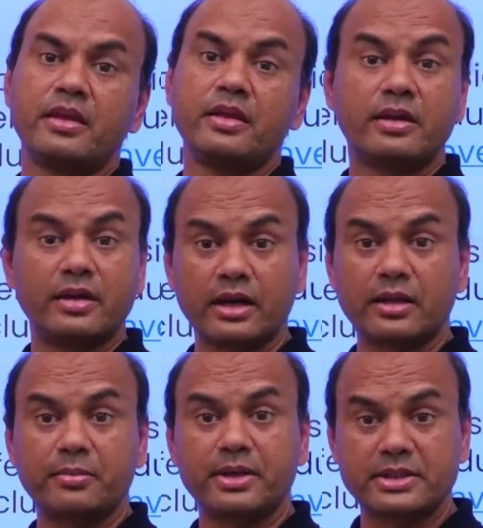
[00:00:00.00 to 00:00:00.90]
Tata
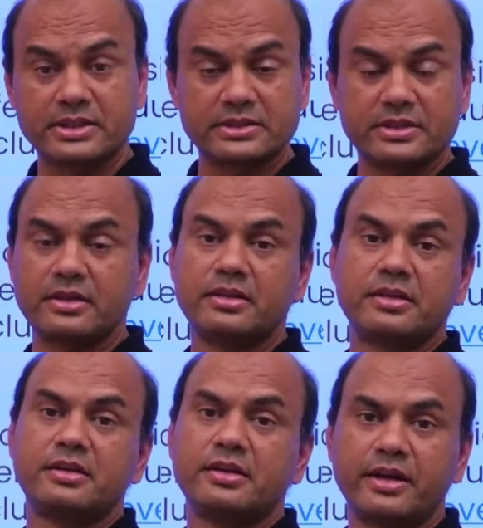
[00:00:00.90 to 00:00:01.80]
purchased it.
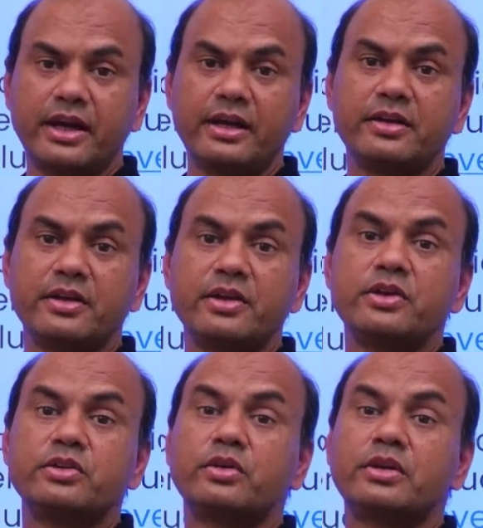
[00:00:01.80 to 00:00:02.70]
Right.
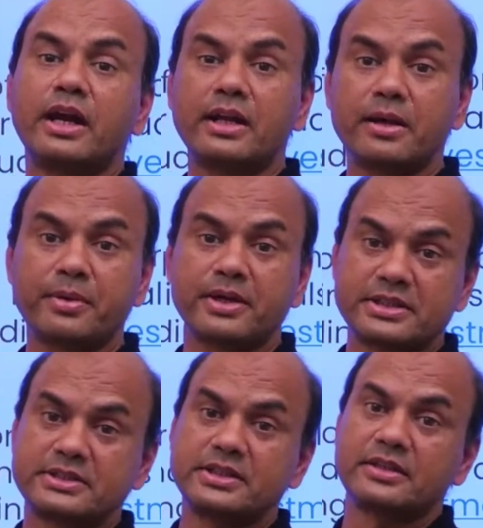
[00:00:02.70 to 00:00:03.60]
So Tata
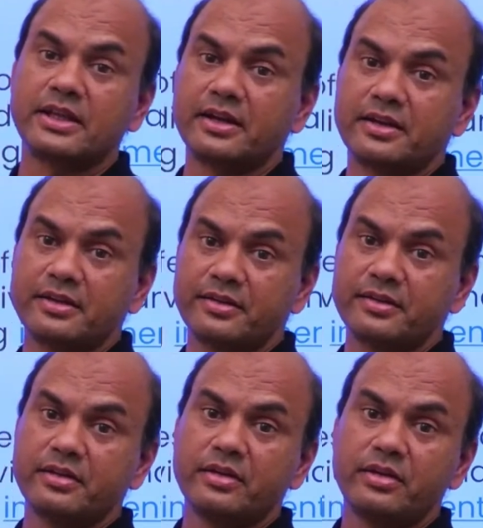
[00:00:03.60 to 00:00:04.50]
purchasing that.
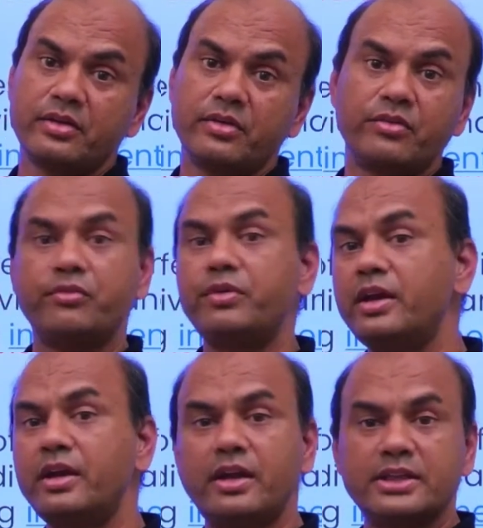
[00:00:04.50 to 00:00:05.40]
We
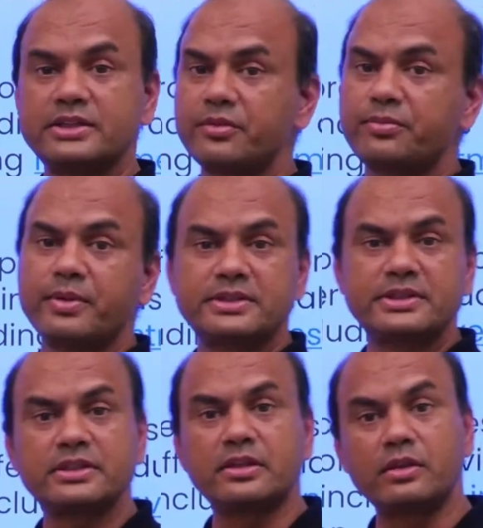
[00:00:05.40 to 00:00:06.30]
Indians have purchased
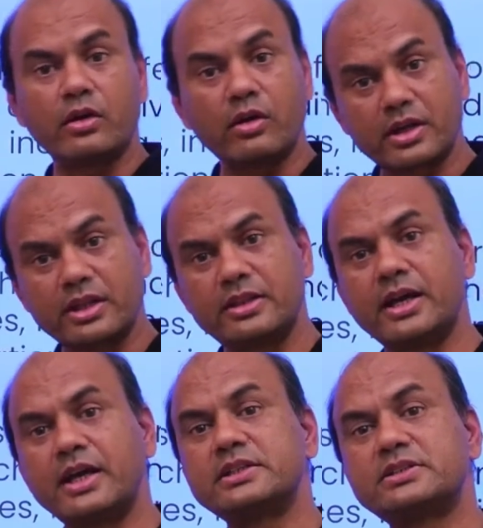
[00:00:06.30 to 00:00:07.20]
a lot in
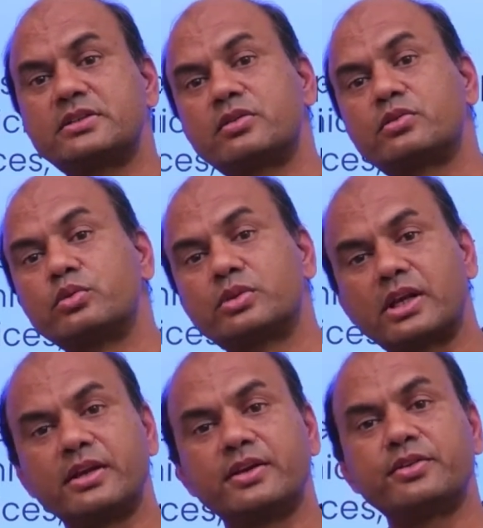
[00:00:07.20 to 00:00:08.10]
last 2-3 years.